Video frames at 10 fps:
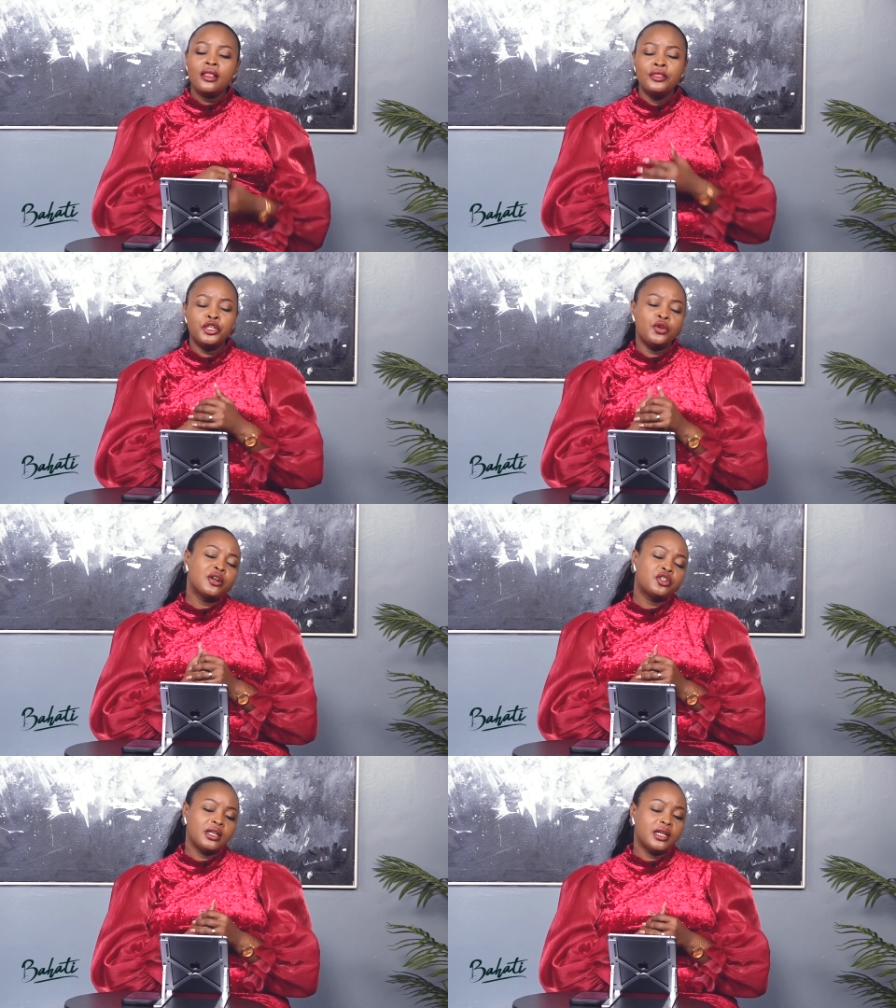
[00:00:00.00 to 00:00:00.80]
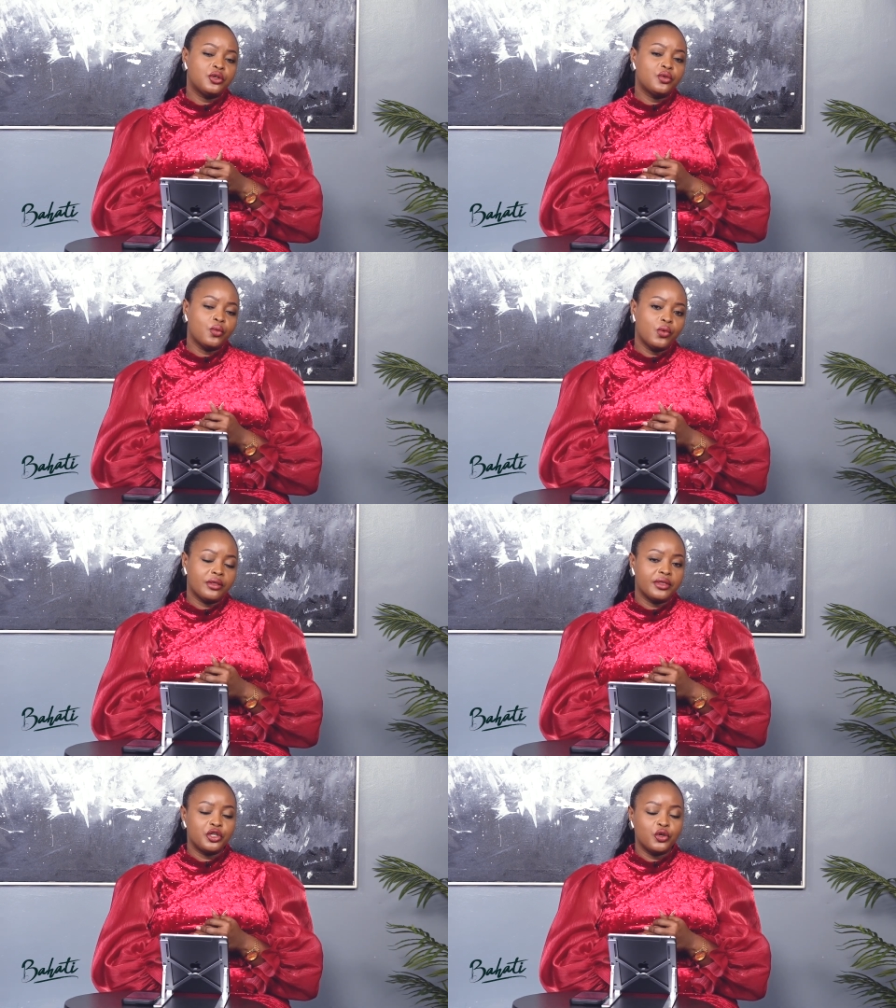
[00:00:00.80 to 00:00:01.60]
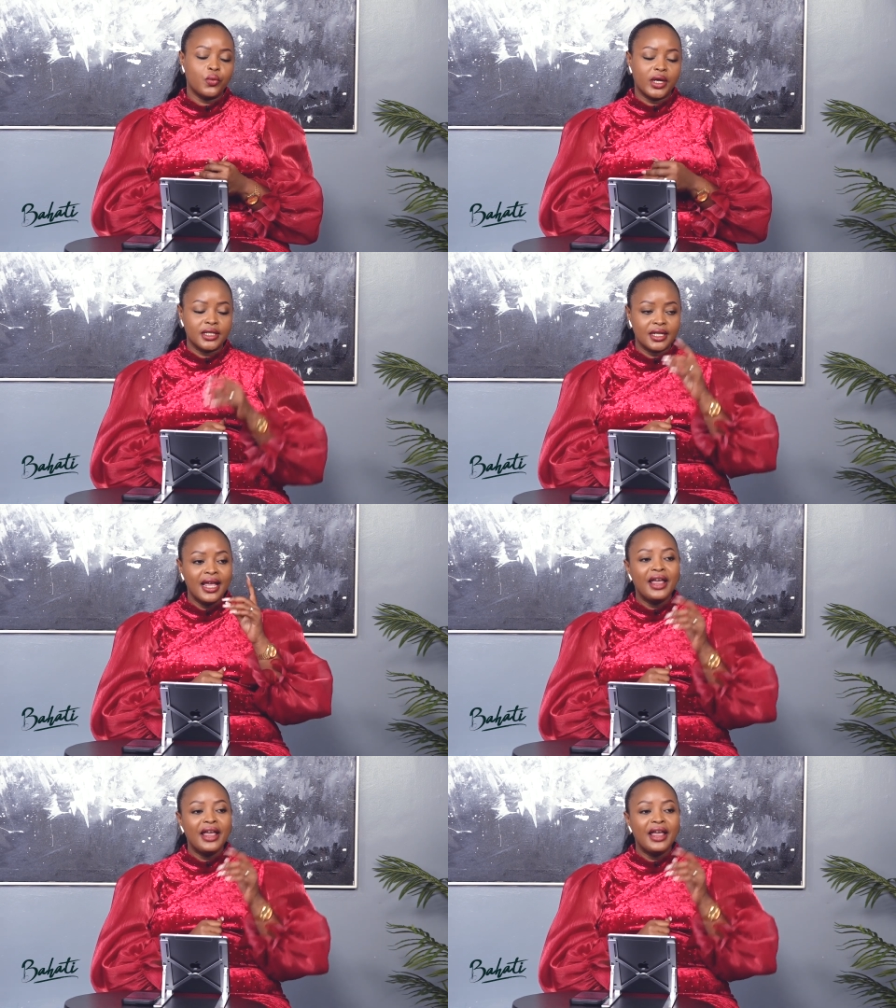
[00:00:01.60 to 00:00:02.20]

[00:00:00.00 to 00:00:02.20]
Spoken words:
that you actually get to the wealth that you want.